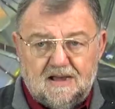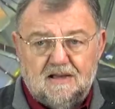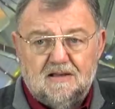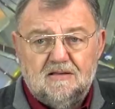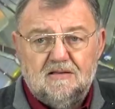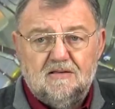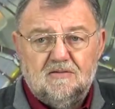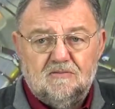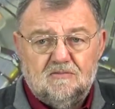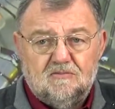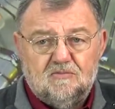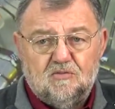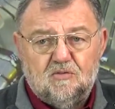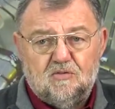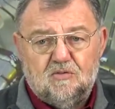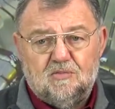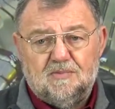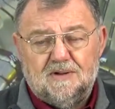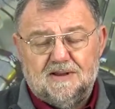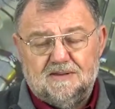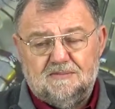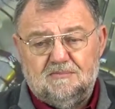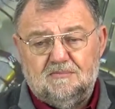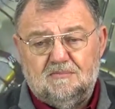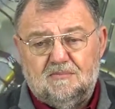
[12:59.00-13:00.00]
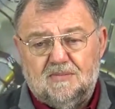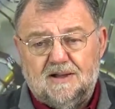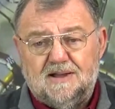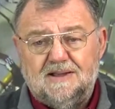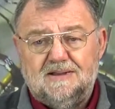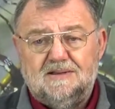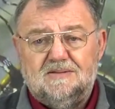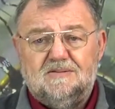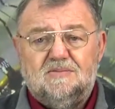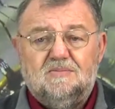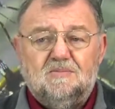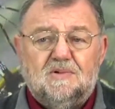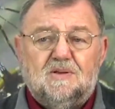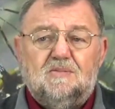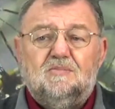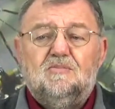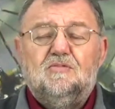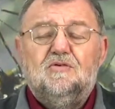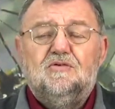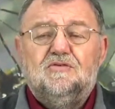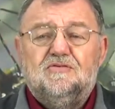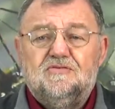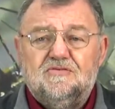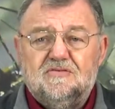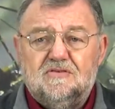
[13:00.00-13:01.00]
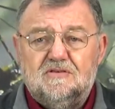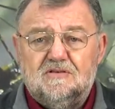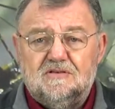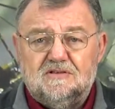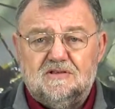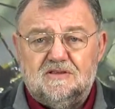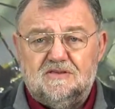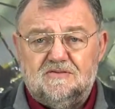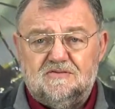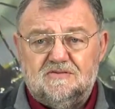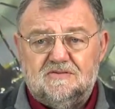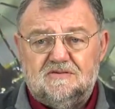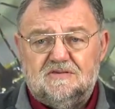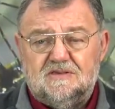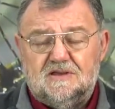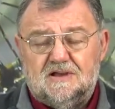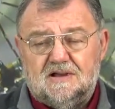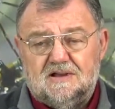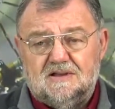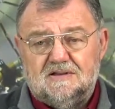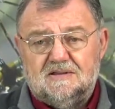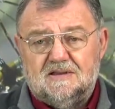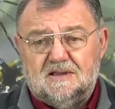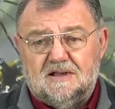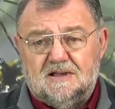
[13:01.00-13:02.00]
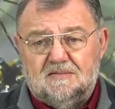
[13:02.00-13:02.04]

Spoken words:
home in the child's room, which is important.